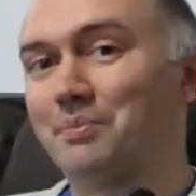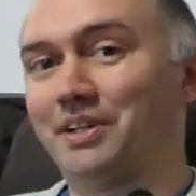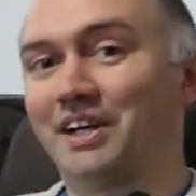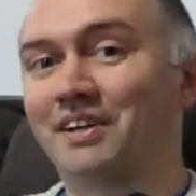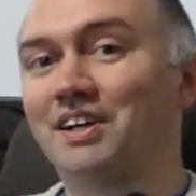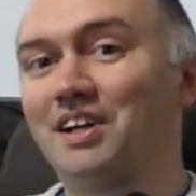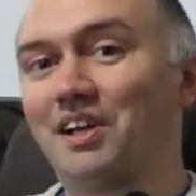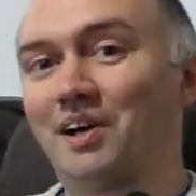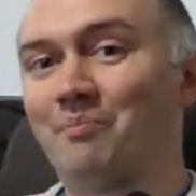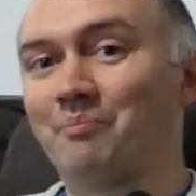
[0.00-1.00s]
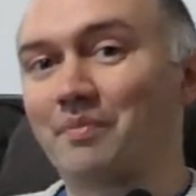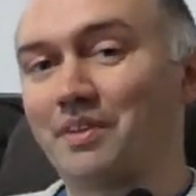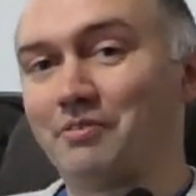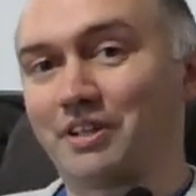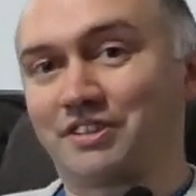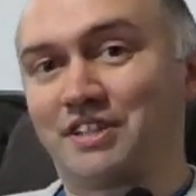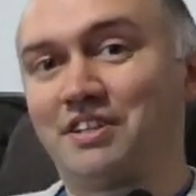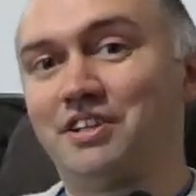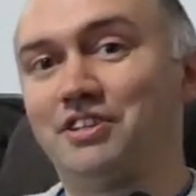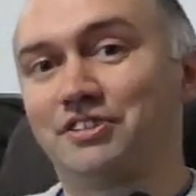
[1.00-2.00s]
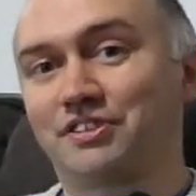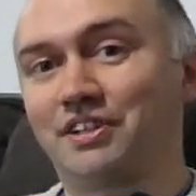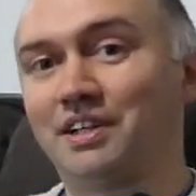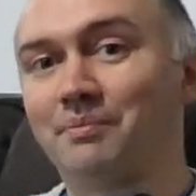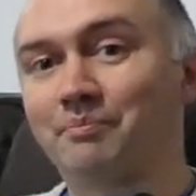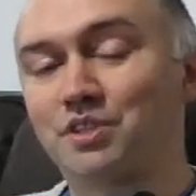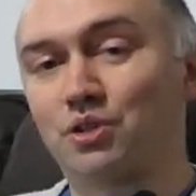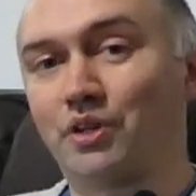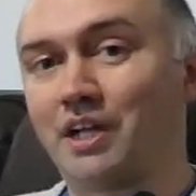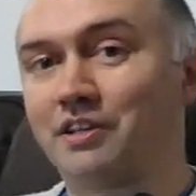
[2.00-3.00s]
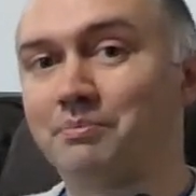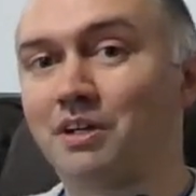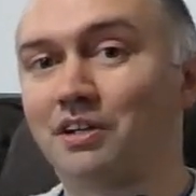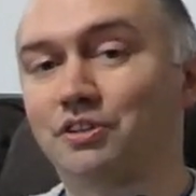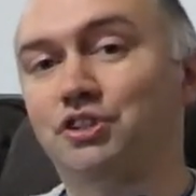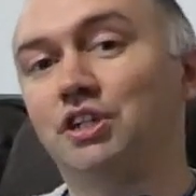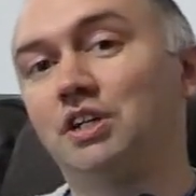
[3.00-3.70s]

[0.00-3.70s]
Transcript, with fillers: But yeah, um, they've extended this scheme till the end of March.